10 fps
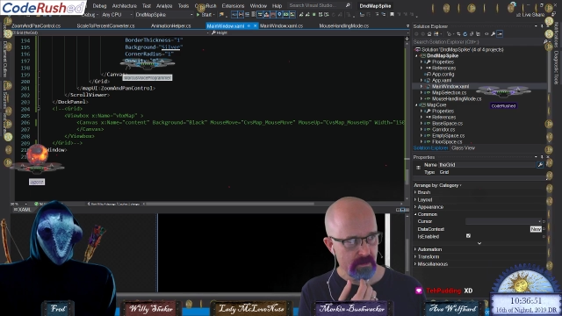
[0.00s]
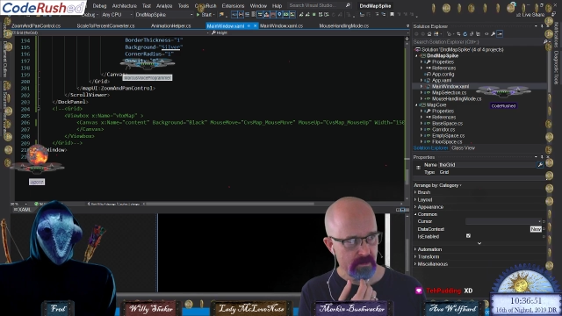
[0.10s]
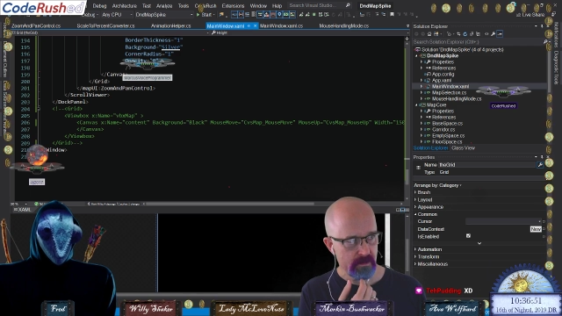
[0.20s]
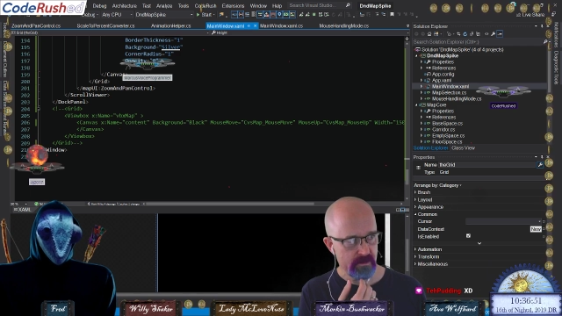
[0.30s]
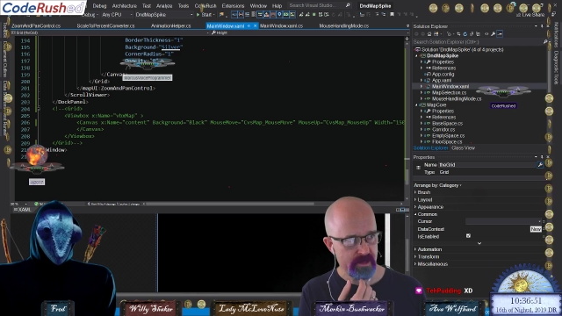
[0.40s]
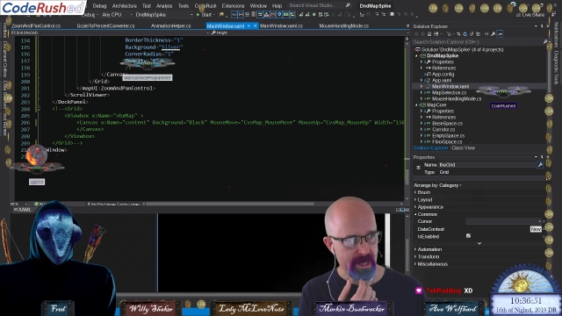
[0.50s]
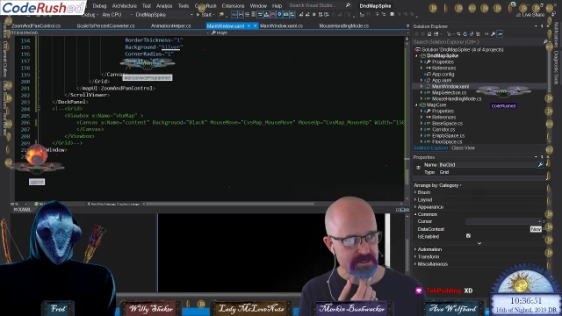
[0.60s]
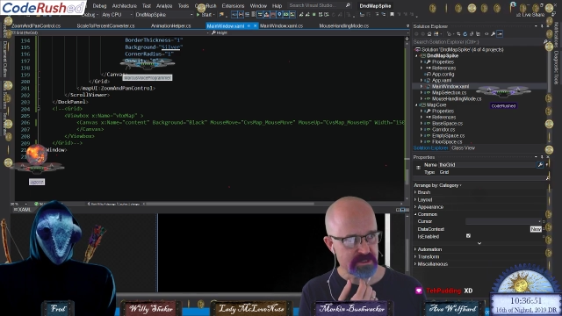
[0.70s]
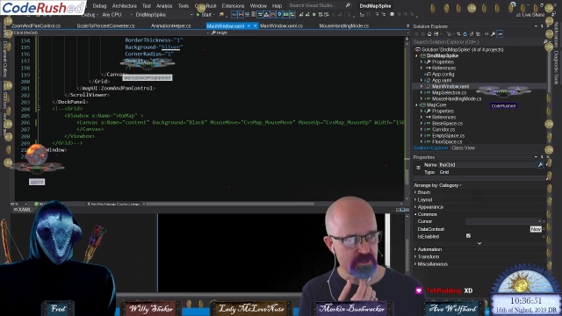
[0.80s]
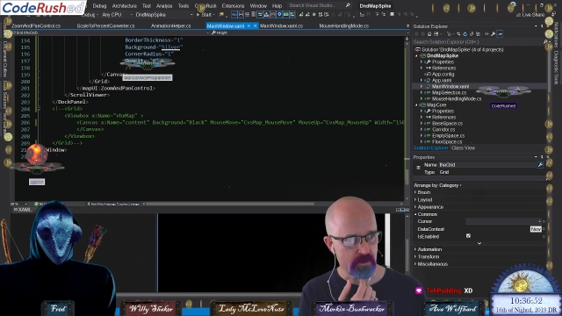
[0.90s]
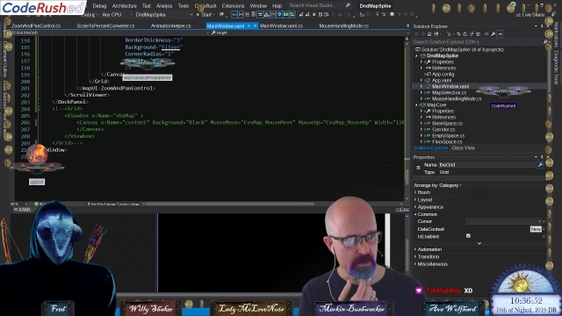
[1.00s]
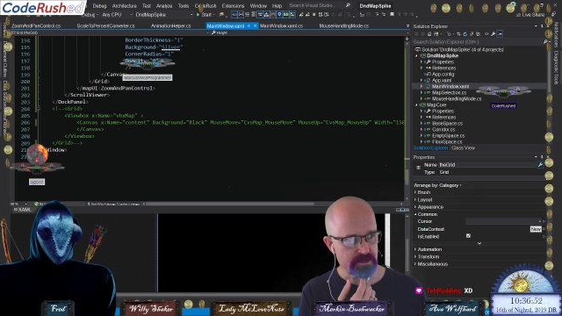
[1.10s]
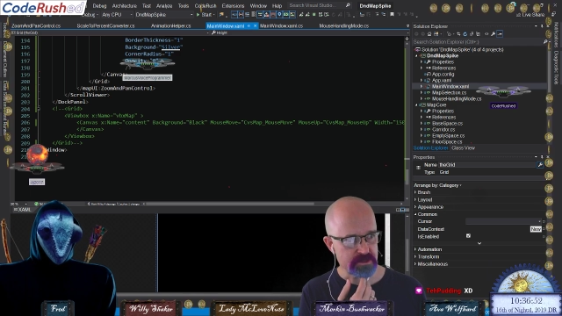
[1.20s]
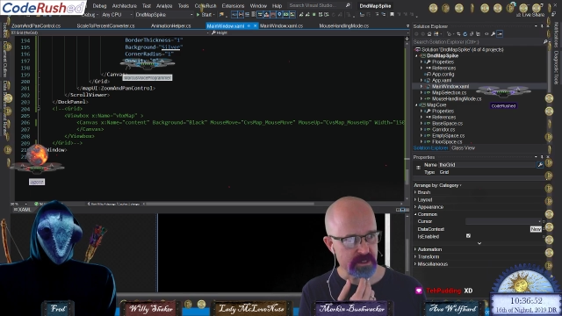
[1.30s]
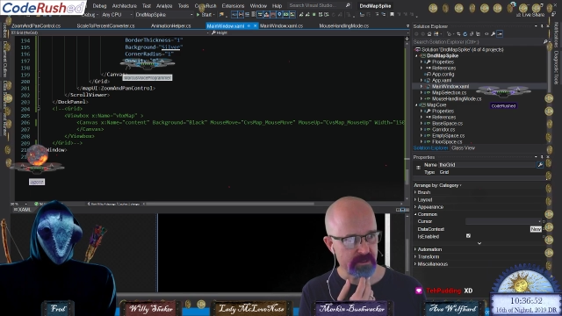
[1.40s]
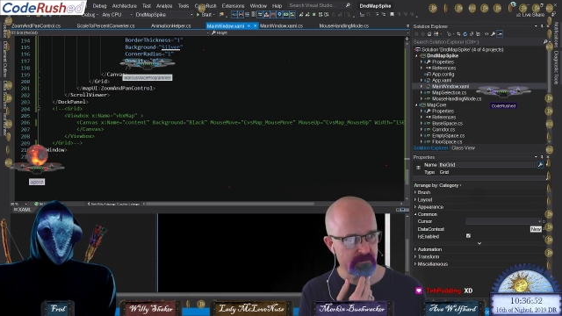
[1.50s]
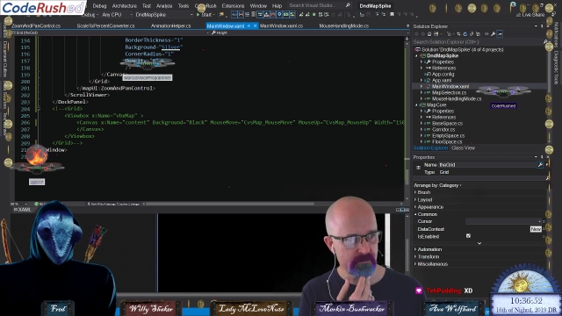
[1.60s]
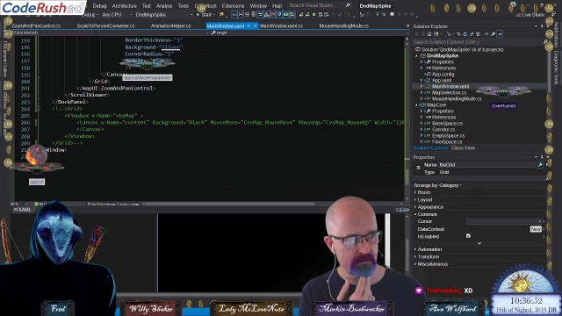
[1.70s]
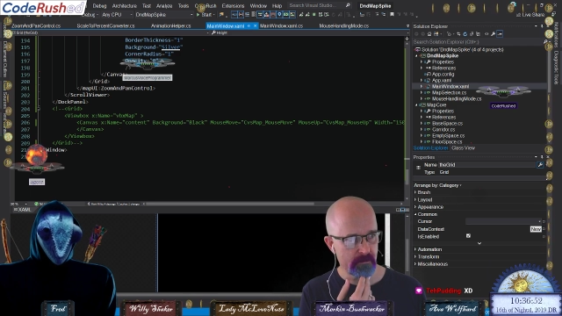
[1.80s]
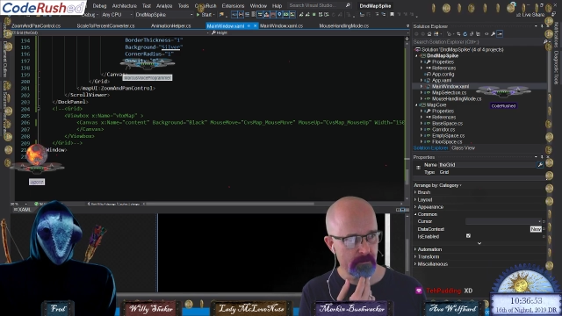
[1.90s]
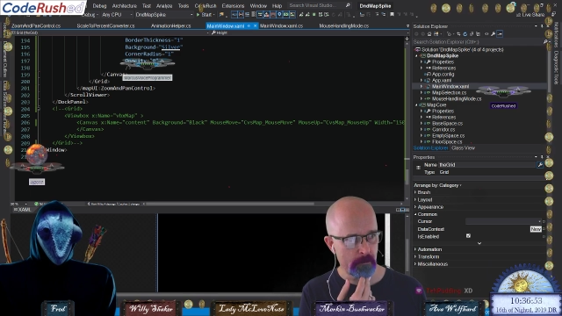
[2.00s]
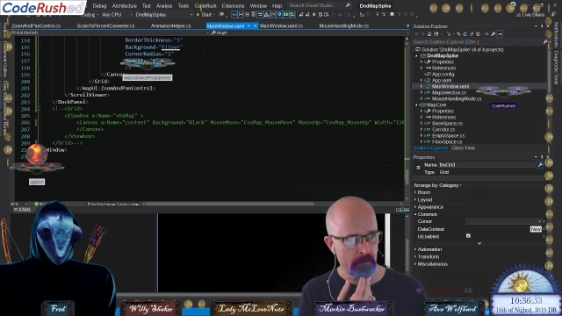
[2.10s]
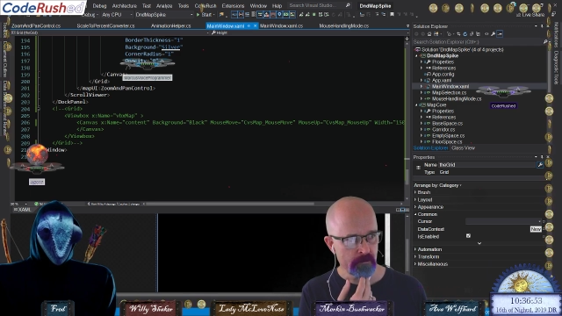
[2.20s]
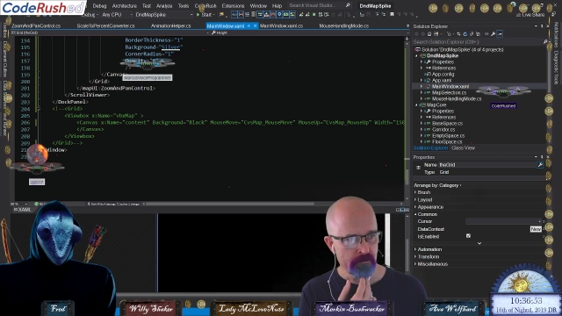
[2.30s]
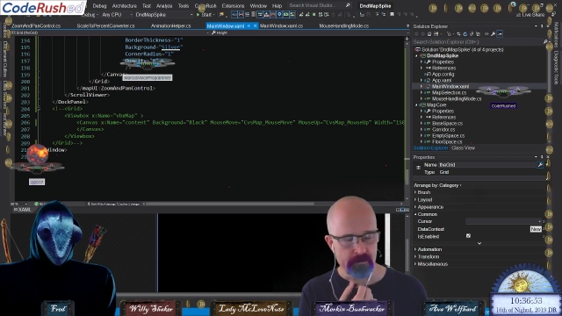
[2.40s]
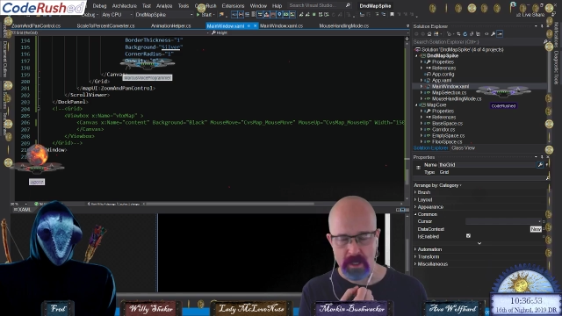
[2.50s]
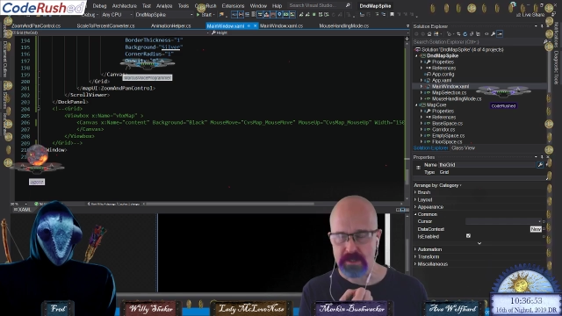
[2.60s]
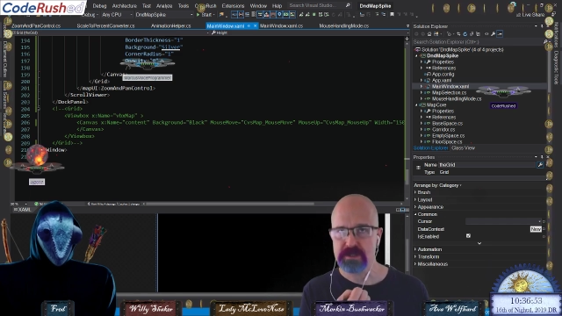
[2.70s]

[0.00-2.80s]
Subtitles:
That's super interesting. I